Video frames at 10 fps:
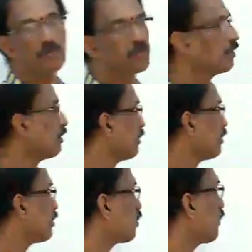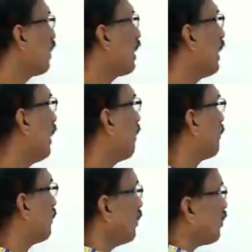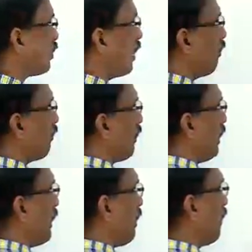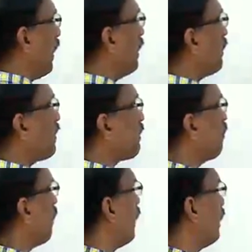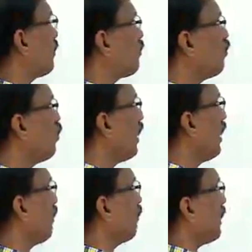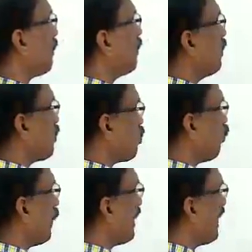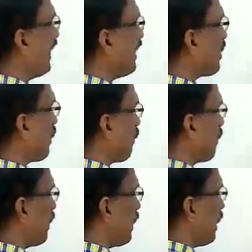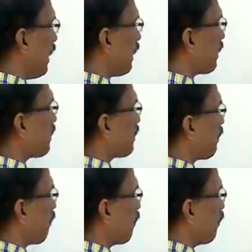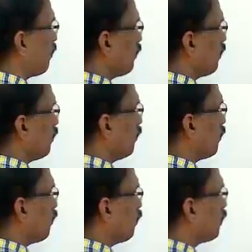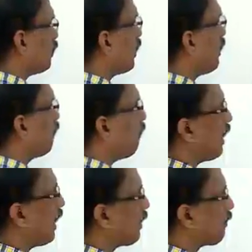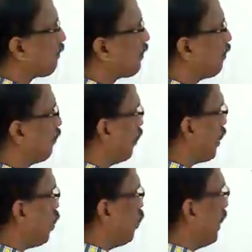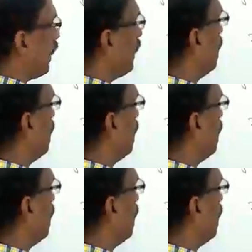So we have. So now we divide this by 2ab. So we get x root 3 by, what you will get?